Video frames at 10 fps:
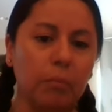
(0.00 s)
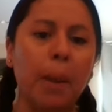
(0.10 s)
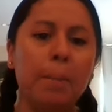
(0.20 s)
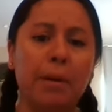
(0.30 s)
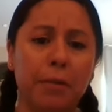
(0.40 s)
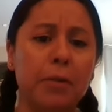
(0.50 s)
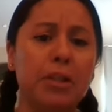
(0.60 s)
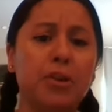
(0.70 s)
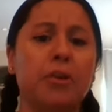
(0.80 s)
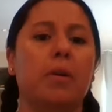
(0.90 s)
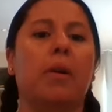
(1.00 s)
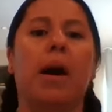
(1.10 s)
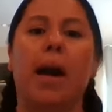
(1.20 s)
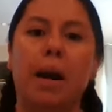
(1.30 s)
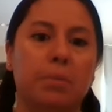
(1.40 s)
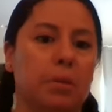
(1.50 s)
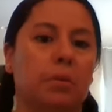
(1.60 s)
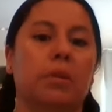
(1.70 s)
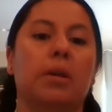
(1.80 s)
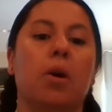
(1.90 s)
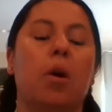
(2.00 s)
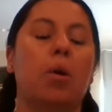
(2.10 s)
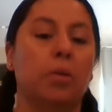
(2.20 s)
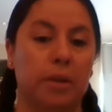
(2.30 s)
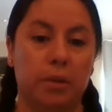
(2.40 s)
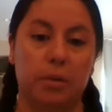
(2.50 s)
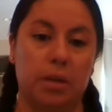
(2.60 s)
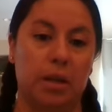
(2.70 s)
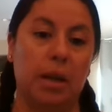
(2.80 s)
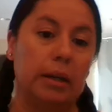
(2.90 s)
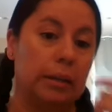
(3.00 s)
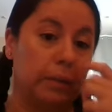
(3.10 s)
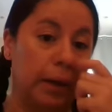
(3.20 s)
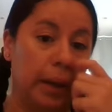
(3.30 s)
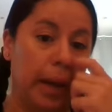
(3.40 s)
But for internal, I absolutely only use Young Living.